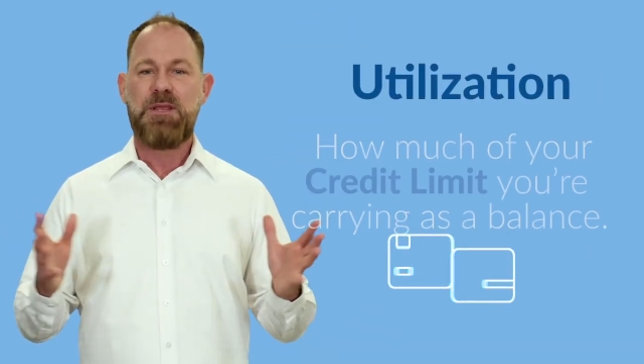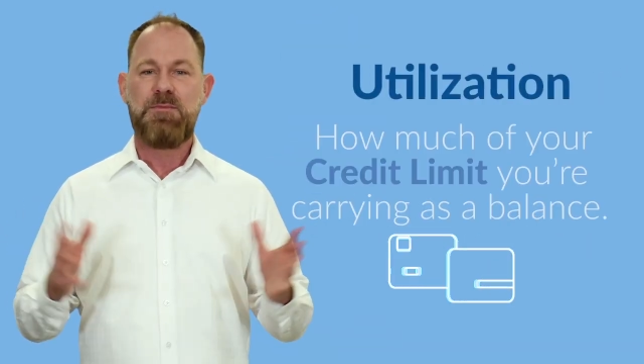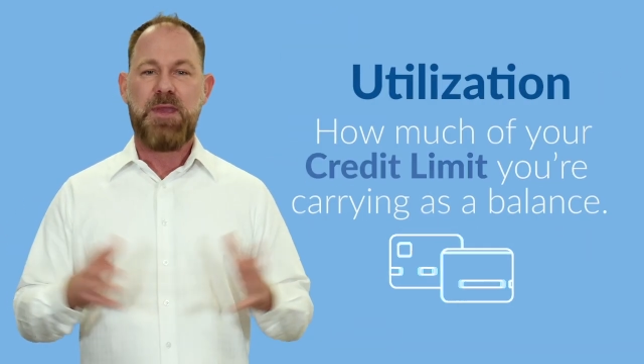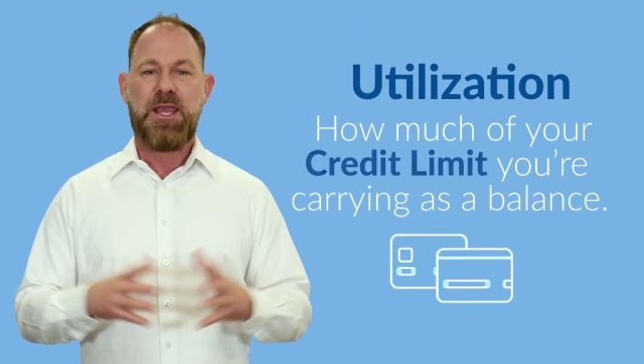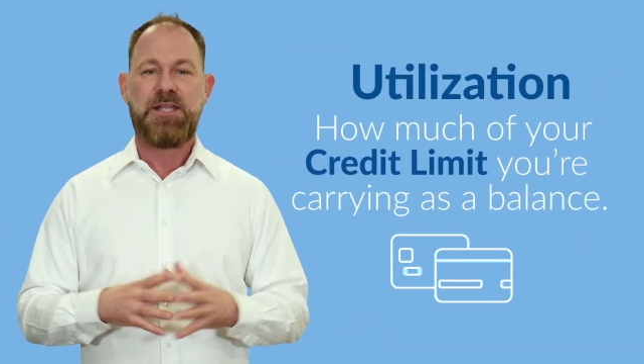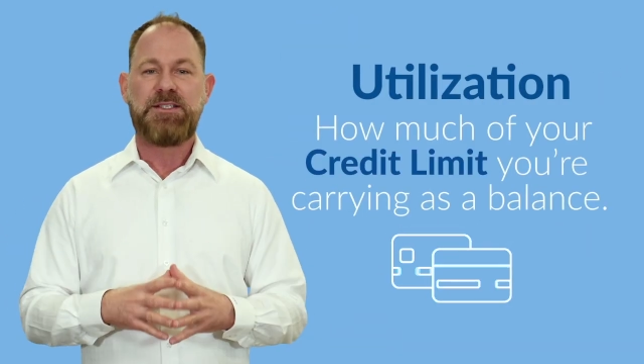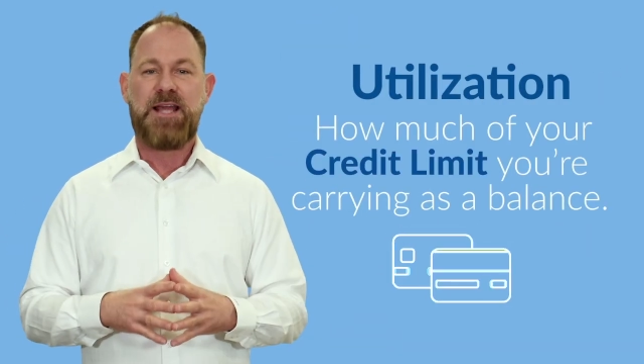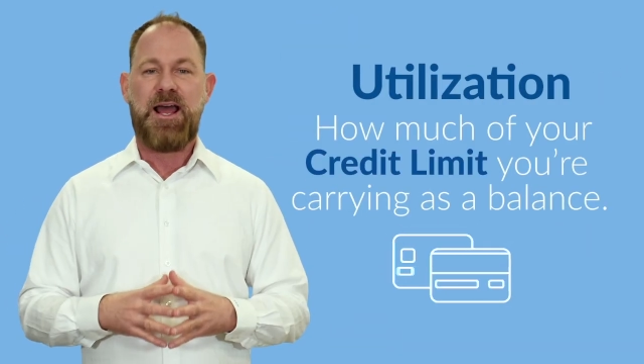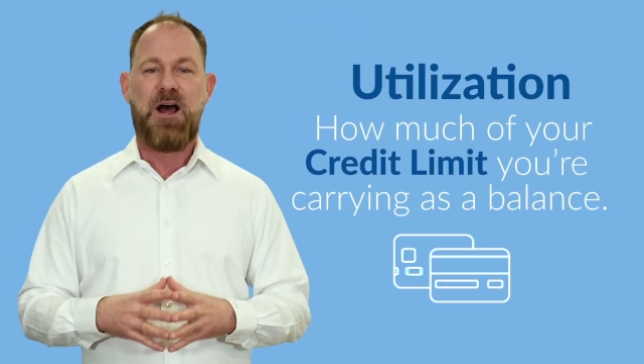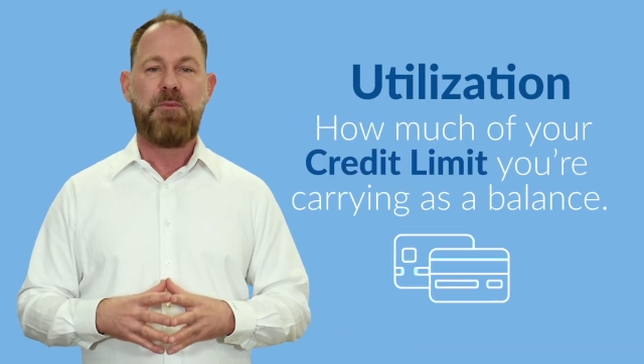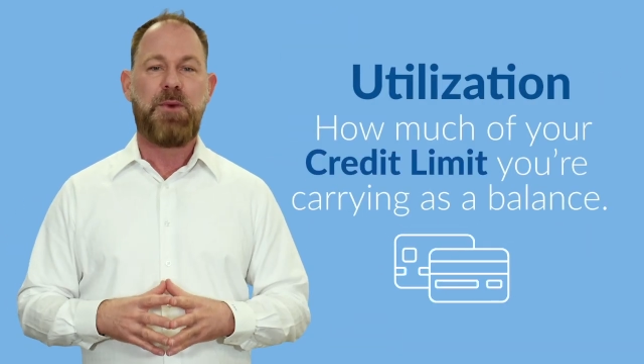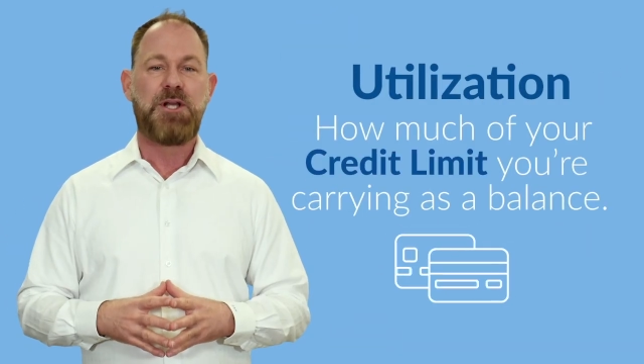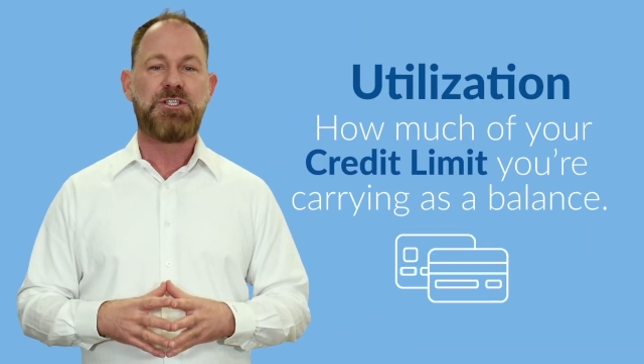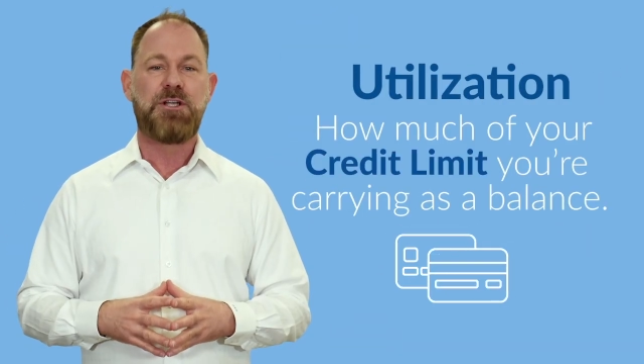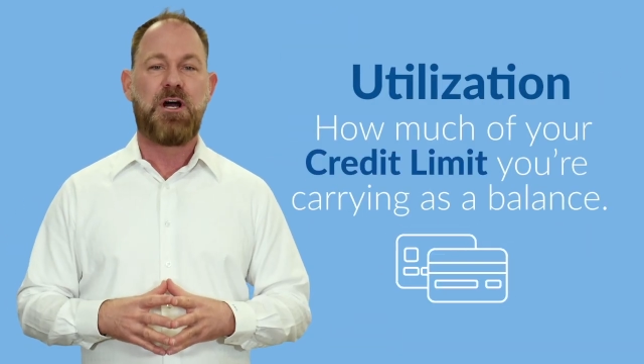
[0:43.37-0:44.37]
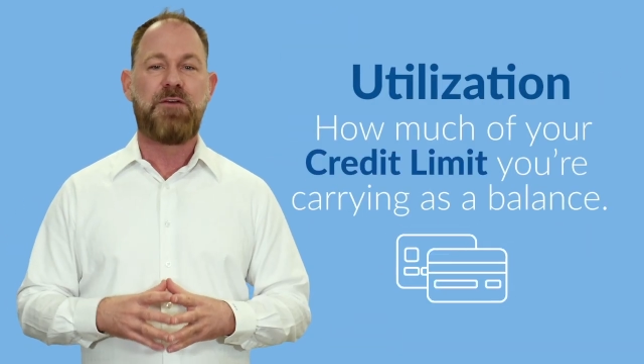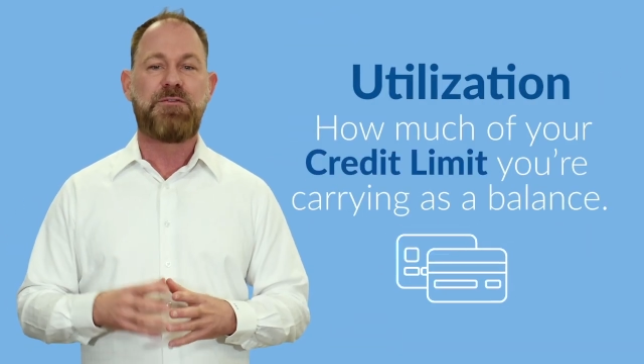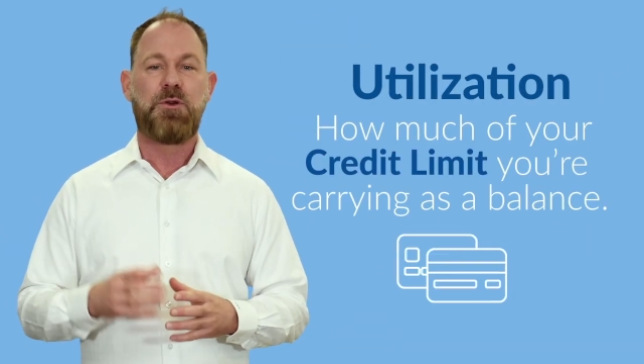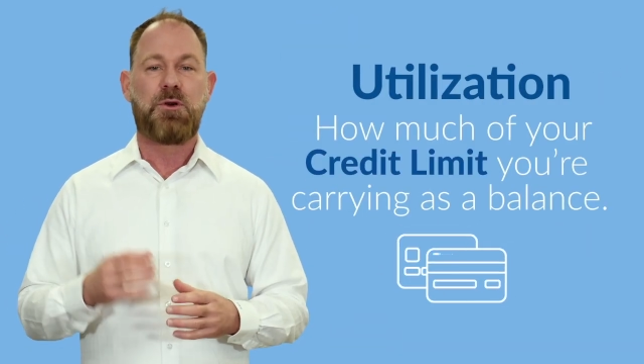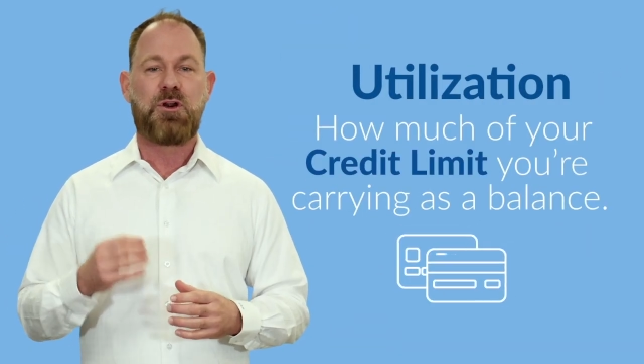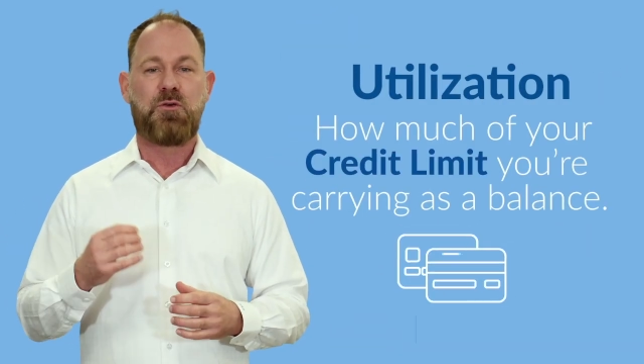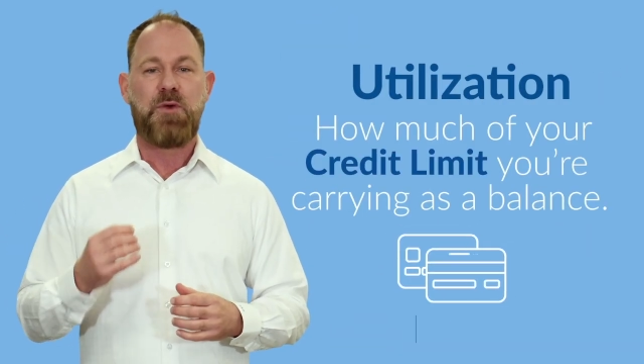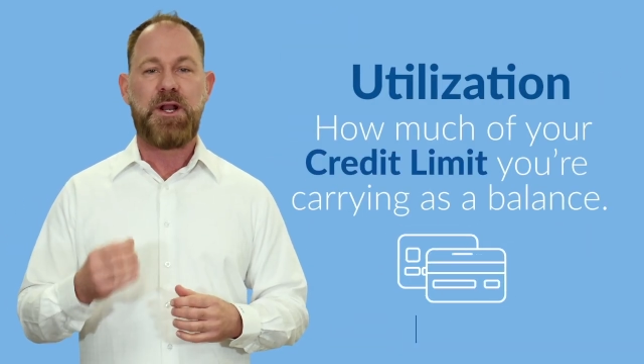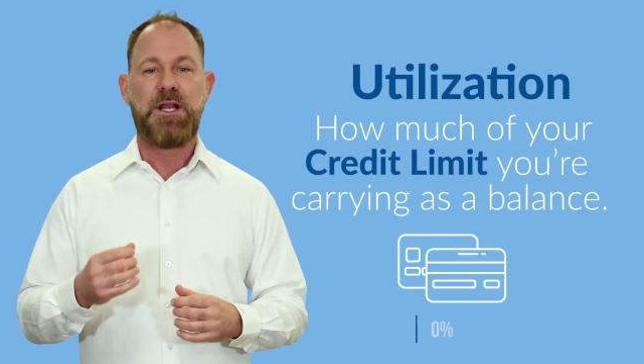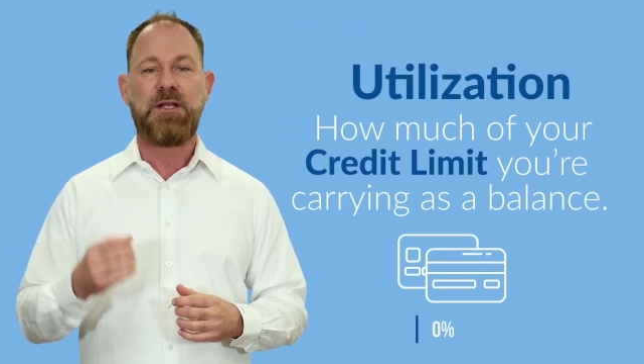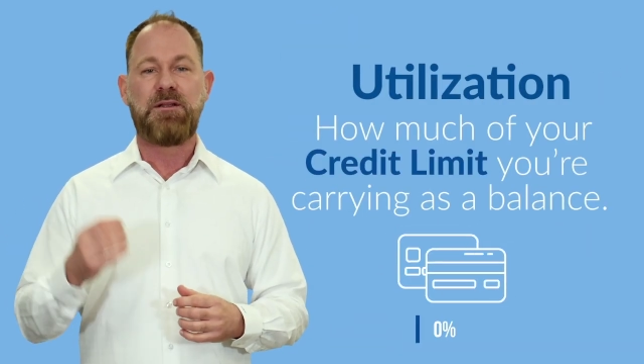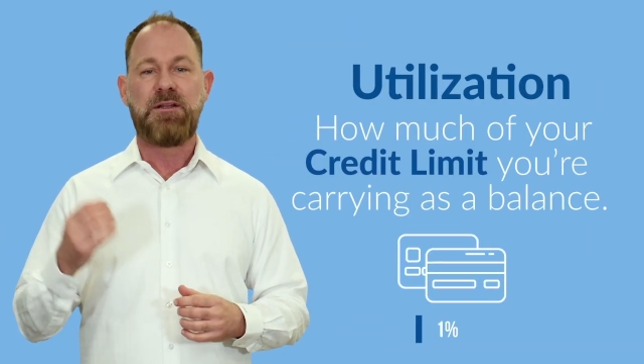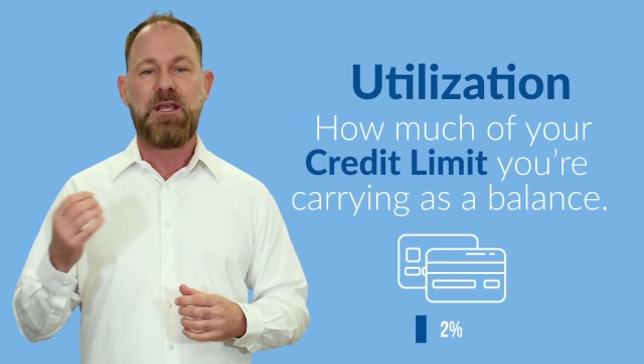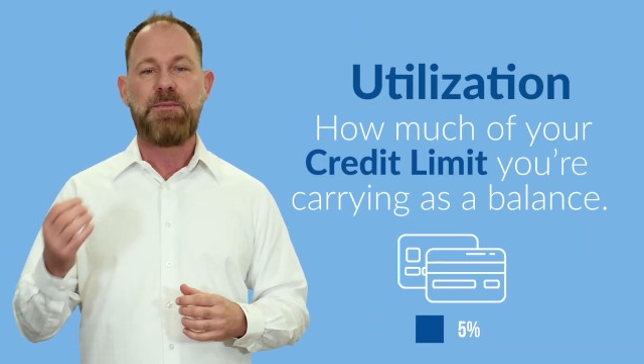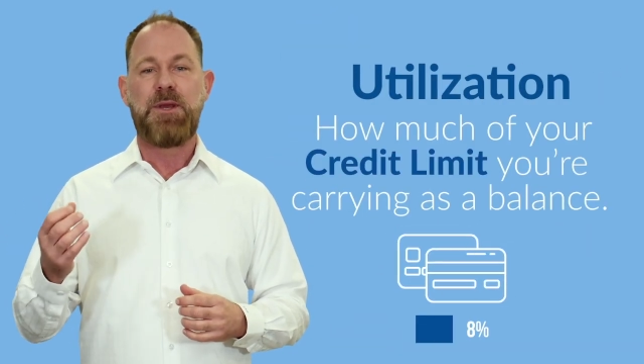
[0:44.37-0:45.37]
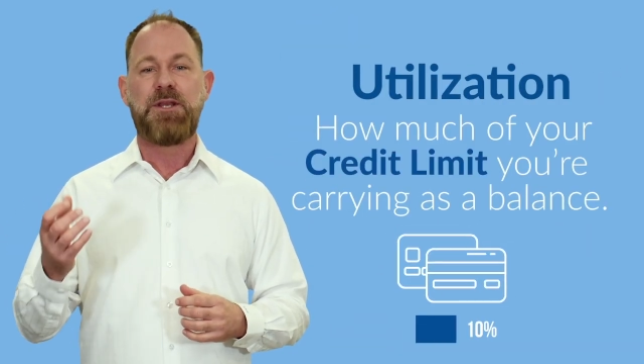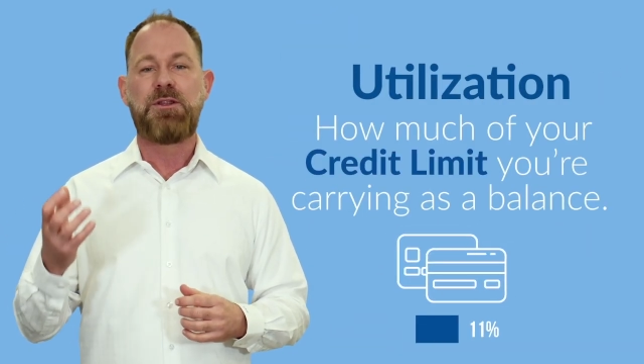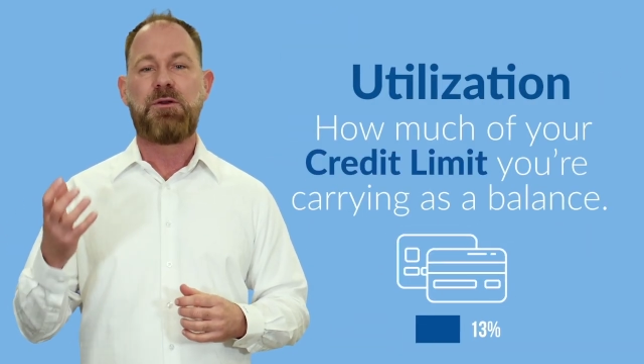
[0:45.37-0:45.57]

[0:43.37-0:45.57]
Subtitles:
means how much of your credit limit